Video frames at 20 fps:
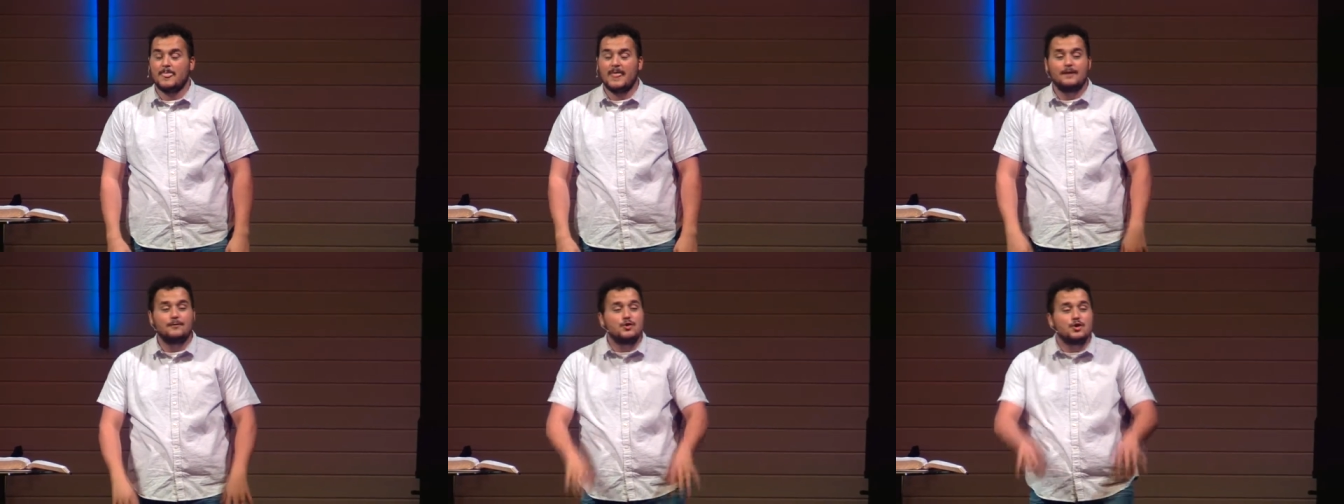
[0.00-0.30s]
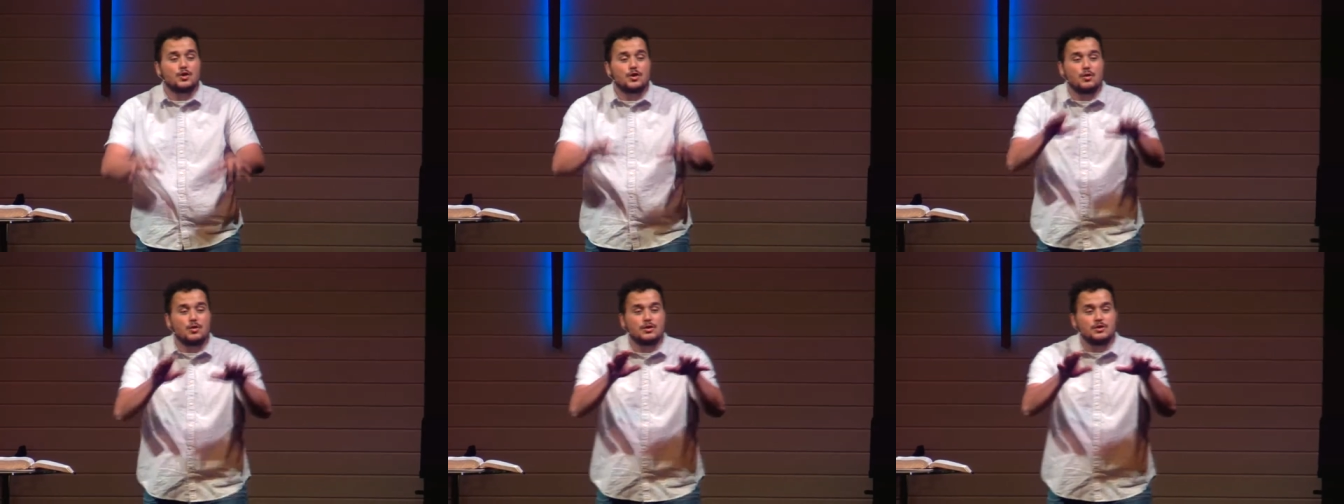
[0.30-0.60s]
If
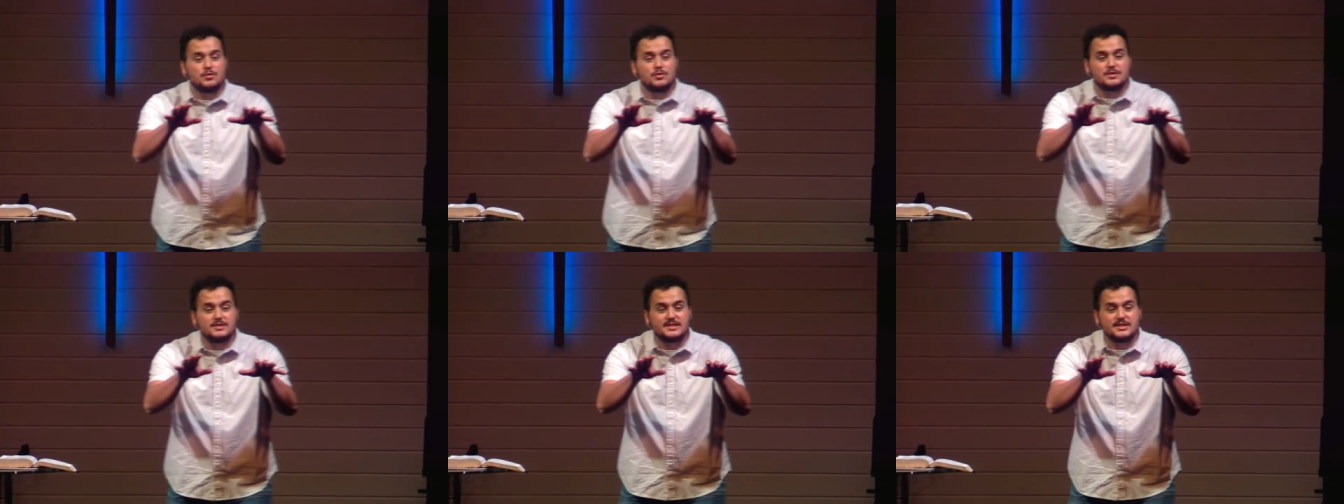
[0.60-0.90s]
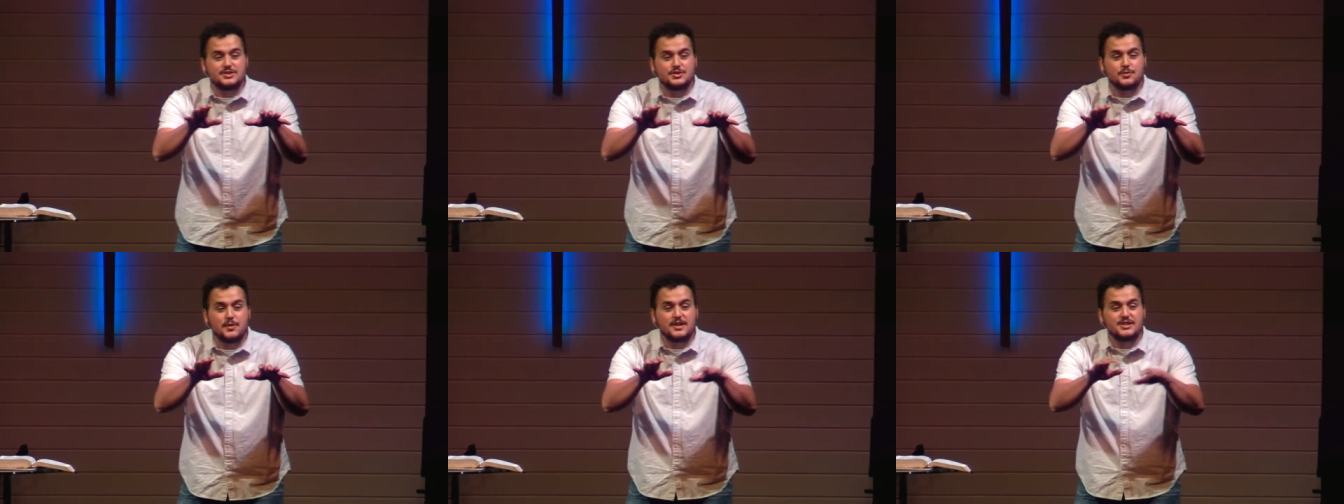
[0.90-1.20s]
you're going through a
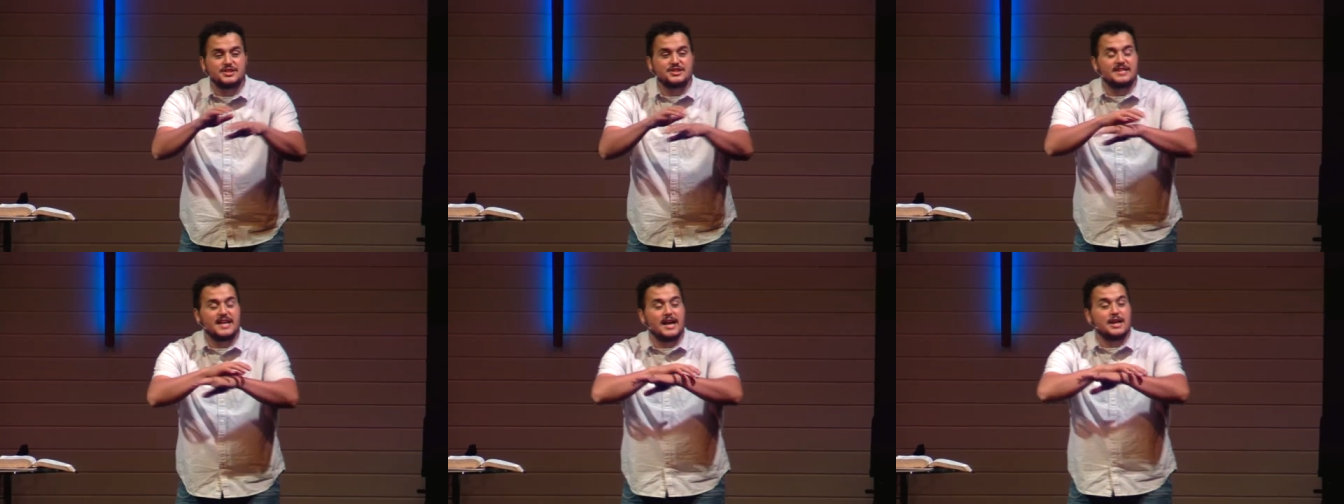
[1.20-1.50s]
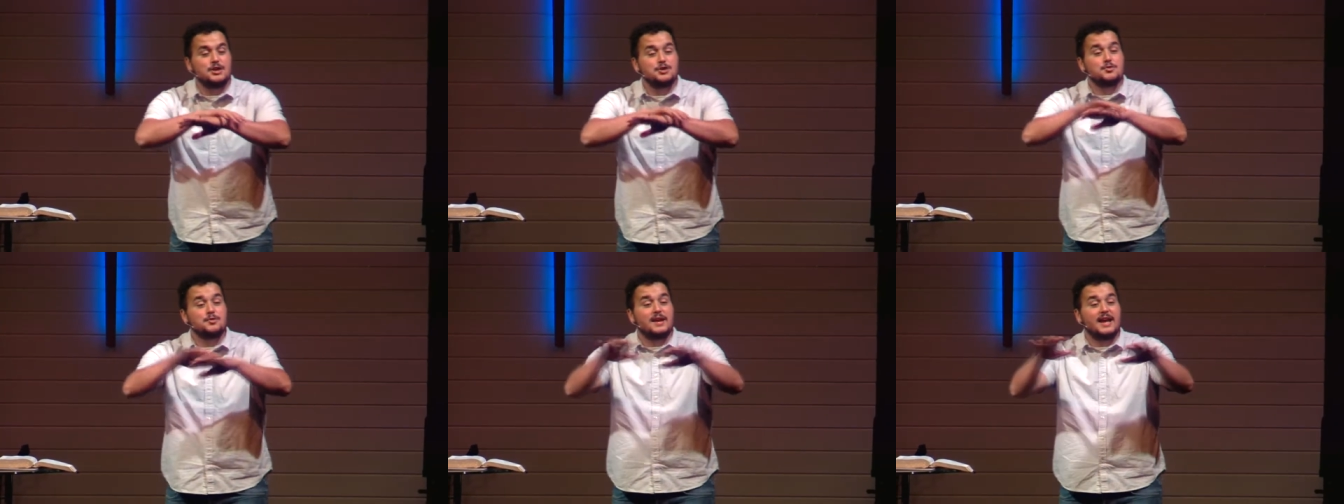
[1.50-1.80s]
situation
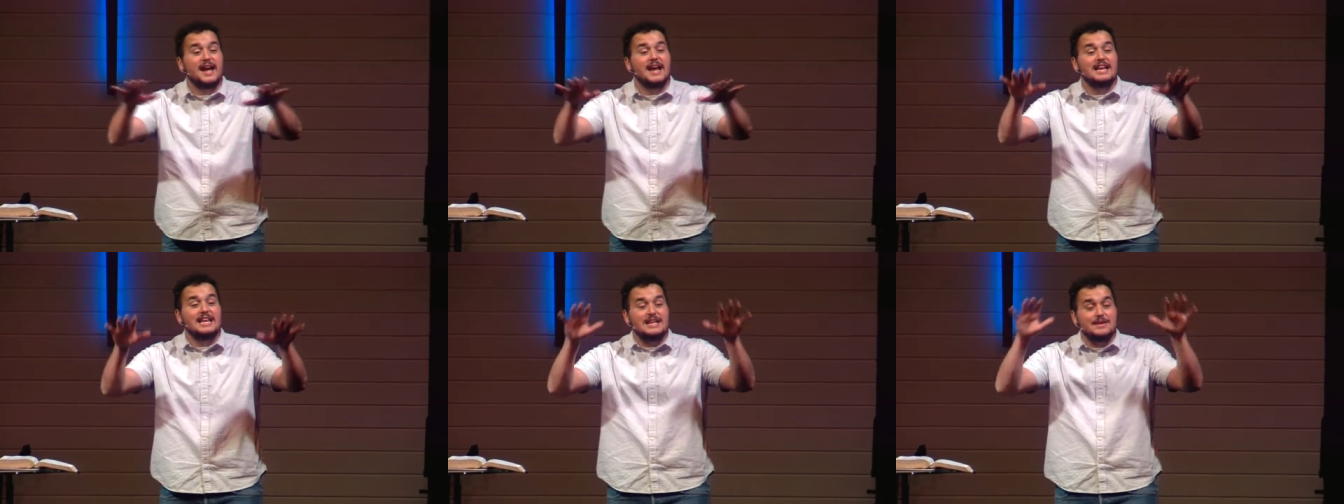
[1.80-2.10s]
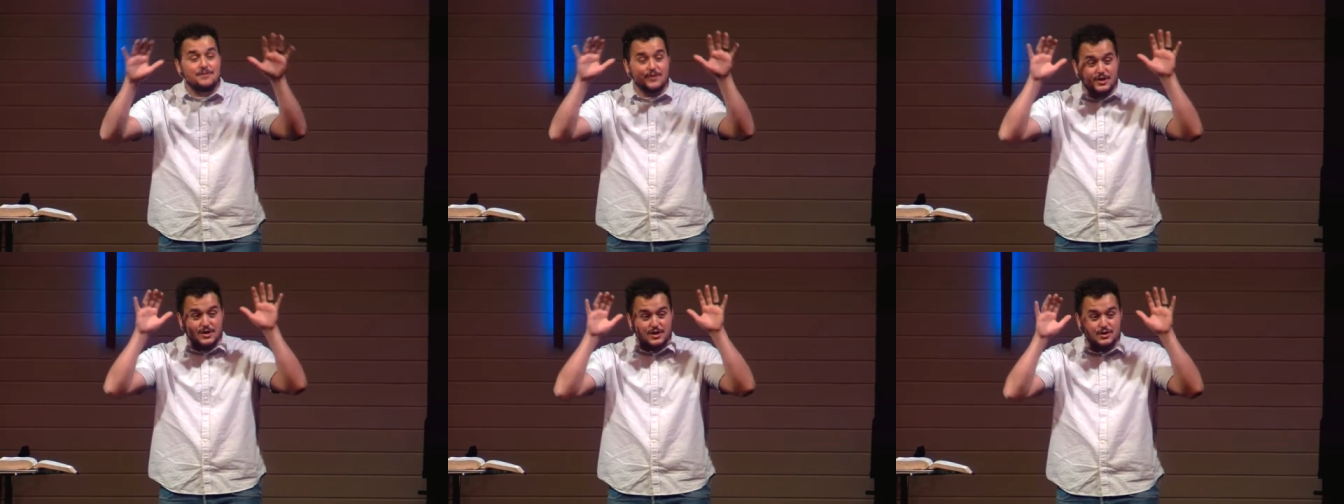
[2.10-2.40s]
that you can't
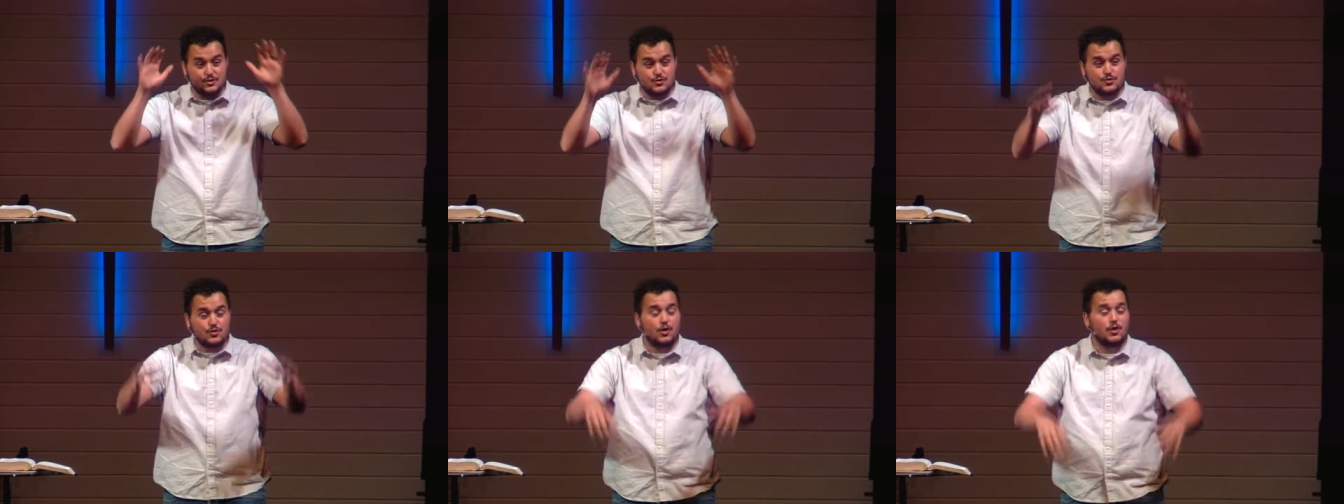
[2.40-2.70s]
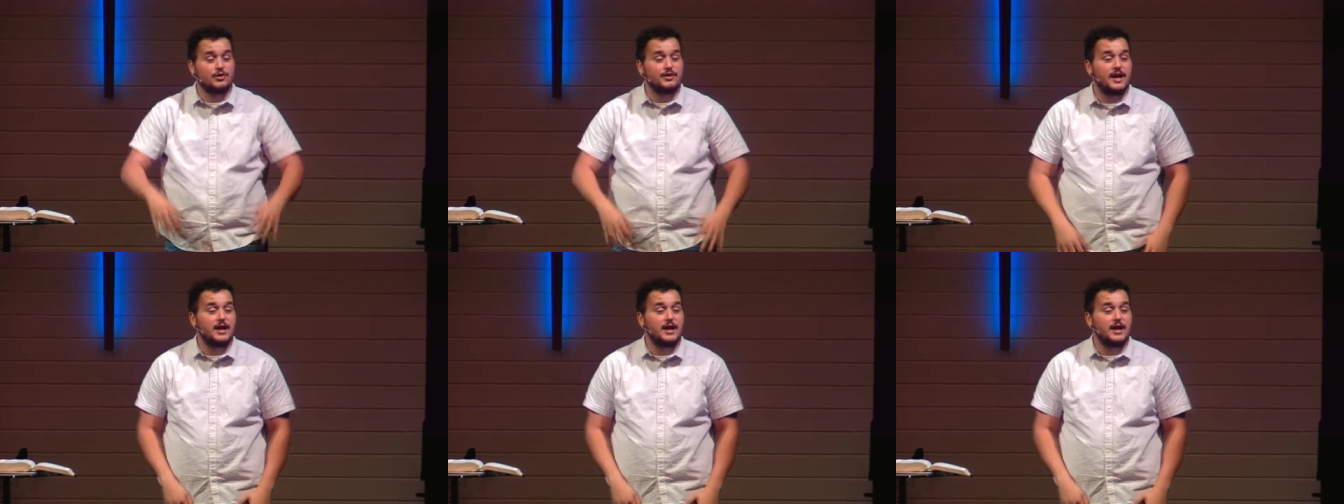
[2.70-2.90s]
even control,